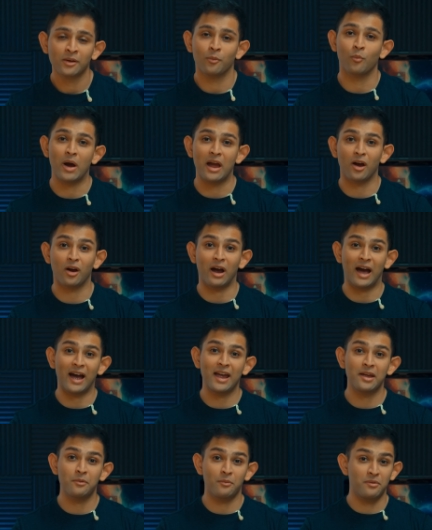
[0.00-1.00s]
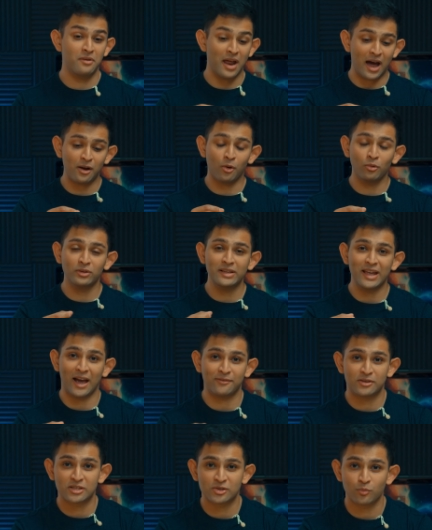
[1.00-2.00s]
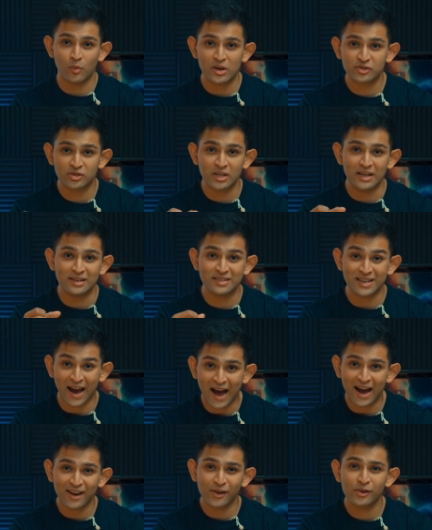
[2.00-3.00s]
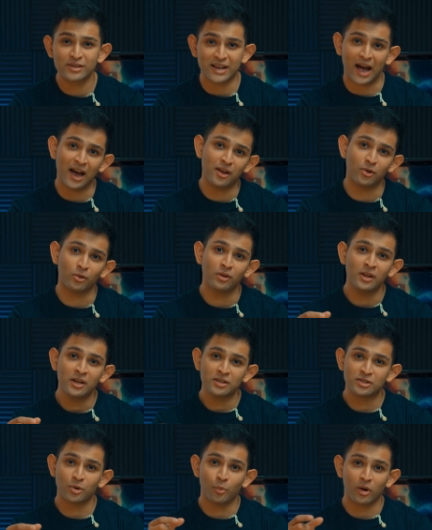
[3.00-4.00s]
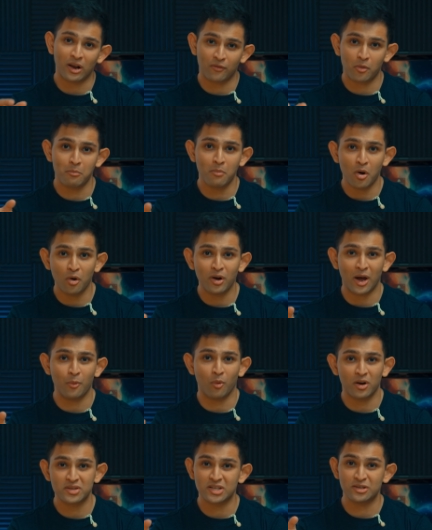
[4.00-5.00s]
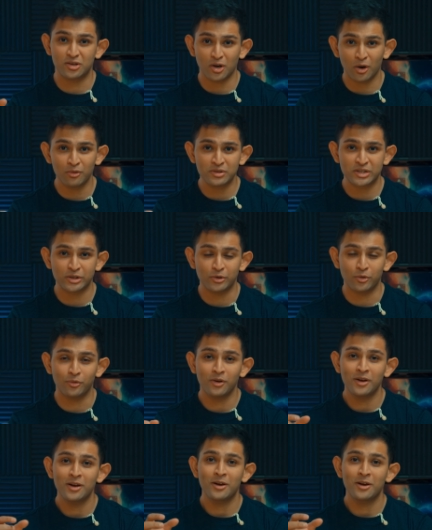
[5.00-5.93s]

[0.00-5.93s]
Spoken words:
where I not only have to switch the entire dial to whatever mode I want to go to,